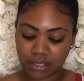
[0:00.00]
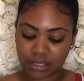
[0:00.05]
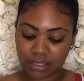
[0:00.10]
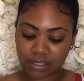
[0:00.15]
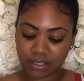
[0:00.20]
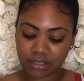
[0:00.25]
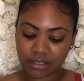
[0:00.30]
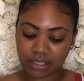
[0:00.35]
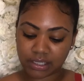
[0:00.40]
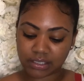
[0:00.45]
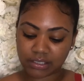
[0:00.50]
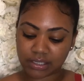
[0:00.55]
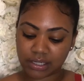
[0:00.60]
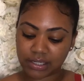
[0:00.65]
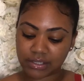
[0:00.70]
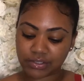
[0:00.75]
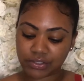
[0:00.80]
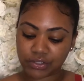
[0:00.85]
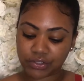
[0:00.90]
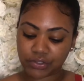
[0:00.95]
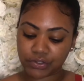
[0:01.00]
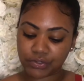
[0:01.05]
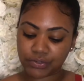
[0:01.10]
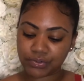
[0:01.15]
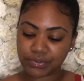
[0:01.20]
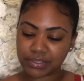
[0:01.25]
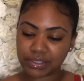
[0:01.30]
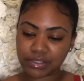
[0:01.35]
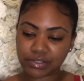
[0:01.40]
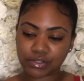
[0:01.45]
they say to
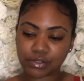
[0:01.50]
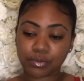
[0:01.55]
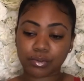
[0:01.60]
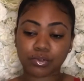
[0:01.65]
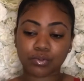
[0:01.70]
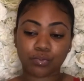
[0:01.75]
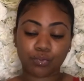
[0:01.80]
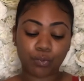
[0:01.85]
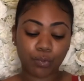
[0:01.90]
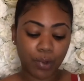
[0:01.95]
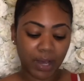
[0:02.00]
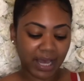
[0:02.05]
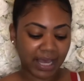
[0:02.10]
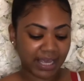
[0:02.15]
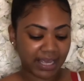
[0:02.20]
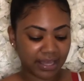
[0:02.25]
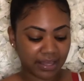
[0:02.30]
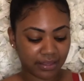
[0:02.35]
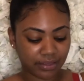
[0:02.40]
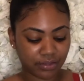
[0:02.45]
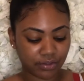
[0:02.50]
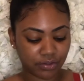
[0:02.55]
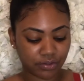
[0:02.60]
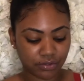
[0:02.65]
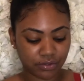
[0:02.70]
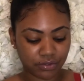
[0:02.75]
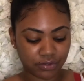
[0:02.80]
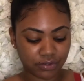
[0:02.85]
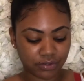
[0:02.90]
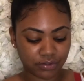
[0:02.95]
use it so it's white and
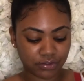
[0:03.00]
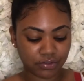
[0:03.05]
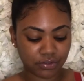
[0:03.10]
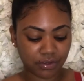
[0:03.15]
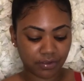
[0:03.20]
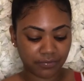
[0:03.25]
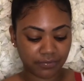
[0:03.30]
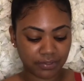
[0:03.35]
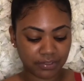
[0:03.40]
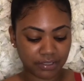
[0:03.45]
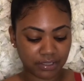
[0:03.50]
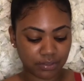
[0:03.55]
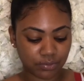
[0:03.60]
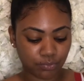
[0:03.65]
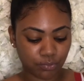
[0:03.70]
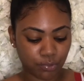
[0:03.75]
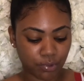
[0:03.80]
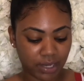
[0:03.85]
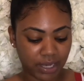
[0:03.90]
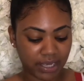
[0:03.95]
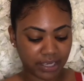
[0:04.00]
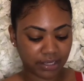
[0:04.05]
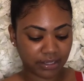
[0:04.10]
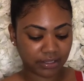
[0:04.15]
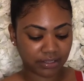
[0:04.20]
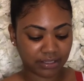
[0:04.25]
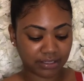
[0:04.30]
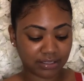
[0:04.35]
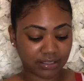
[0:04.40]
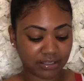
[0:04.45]
to the surface is white.
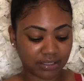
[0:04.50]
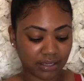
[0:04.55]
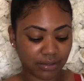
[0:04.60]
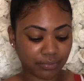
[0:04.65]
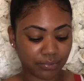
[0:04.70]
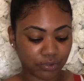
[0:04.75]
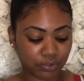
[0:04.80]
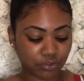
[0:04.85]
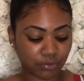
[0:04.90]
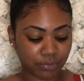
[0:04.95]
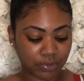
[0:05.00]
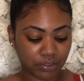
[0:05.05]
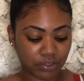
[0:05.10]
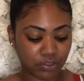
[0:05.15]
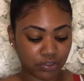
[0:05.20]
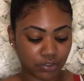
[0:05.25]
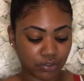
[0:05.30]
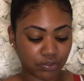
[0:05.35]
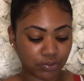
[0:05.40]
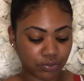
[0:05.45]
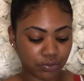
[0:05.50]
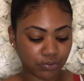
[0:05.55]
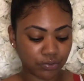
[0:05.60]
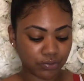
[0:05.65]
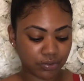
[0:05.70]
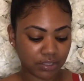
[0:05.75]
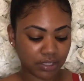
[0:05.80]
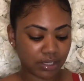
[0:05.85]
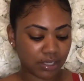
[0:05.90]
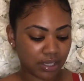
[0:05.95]
This is how much you're meant to
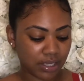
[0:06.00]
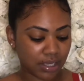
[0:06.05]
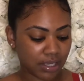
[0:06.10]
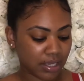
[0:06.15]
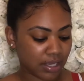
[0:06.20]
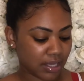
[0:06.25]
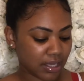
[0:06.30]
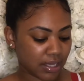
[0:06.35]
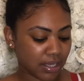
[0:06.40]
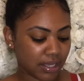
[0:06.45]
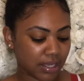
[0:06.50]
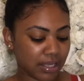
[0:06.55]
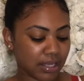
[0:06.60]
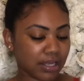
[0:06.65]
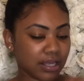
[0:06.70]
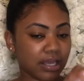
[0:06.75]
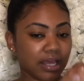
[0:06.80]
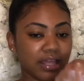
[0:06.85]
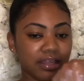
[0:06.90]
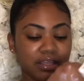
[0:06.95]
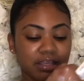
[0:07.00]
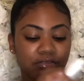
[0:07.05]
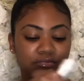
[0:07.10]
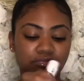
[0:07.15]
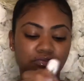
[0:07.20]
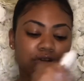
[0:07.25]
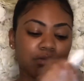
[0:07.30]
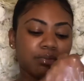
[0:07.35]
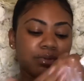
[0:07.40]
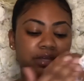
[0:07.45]
use, and then
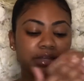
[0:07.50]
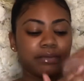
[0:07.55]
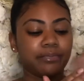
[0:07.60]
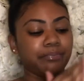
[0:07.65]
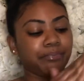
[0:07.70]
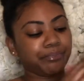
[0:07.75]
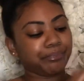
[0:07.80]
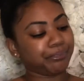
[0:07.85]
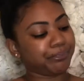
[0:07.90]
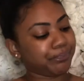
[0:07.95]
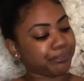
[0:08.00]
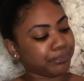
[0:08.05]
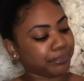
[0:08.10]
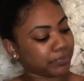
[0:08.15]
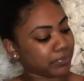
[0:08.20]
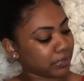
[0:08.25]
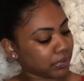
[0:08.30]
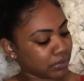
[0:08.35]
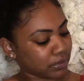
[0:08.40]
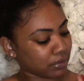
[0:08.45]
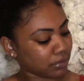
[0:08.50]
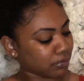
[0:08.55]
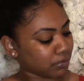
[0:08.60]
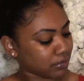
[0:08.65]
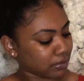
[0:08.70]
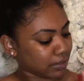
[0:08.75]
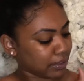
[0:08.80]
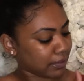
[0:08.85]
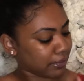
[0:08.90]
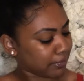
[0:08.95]
rub it in. So I'll do
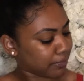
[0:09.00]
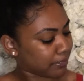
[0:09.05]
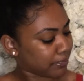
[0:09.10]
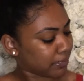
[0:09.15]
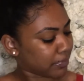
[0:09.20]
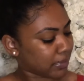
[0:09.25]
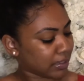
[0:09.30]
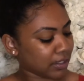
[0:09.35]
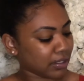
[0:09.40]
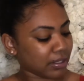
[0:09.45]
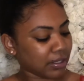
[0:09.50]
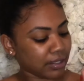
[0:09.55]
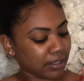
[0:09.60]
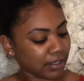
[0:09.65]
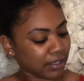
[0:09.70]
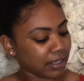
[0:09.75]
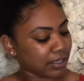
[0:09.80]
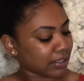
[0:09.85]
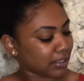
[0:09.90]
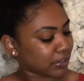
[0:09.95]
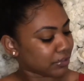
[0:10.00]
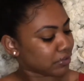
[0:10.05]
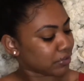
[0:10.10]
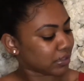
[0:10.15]
that. And as you can